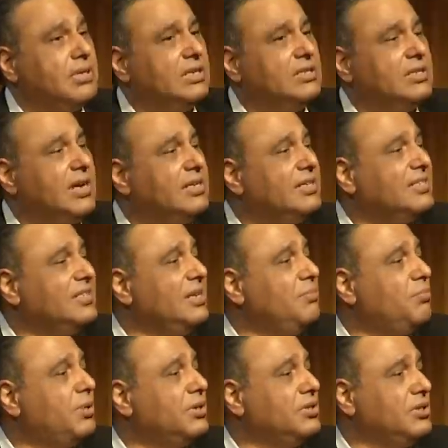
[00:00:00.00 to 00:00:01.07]
It's not the
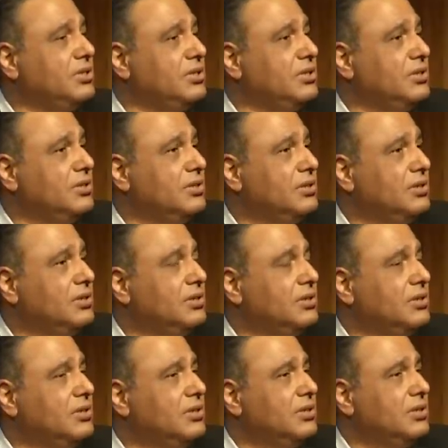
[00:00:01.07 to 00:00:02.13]
same person,
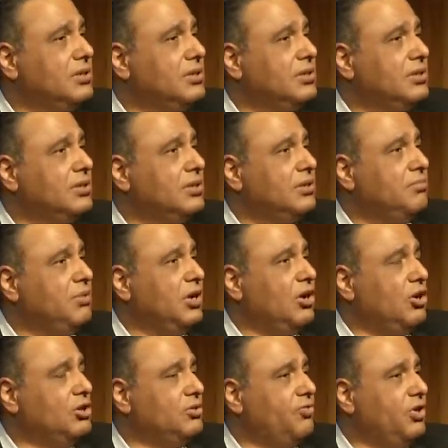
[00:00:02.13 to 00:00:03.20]

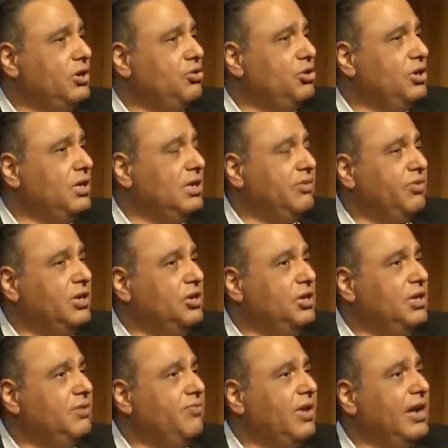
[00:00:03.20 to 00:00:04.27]
because for you, when you
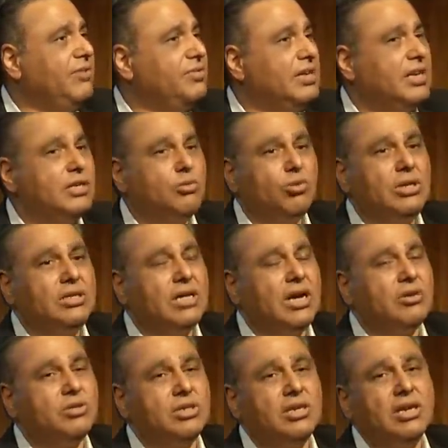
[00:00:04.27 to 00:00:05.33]
need 5, 10,
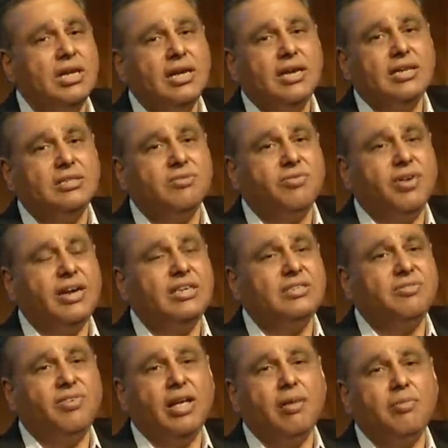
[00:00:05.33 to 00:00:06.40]
20,000, it's
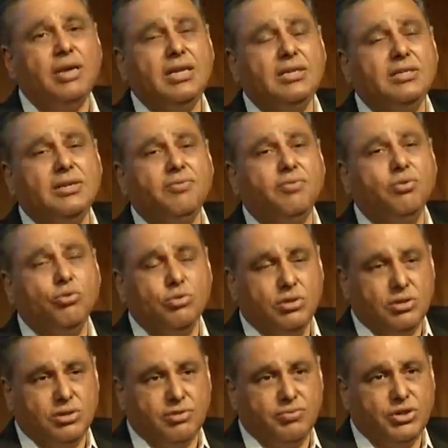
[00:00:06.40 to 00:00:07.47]
friends, families, and
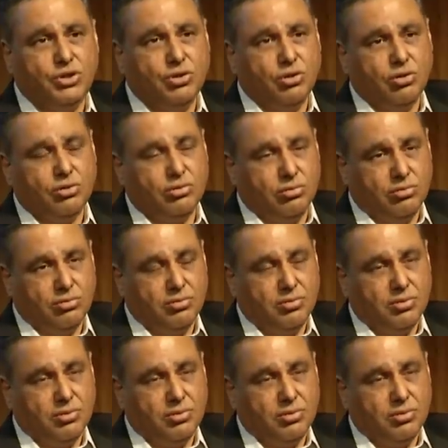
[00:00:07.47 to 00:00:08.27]
fools which you go to.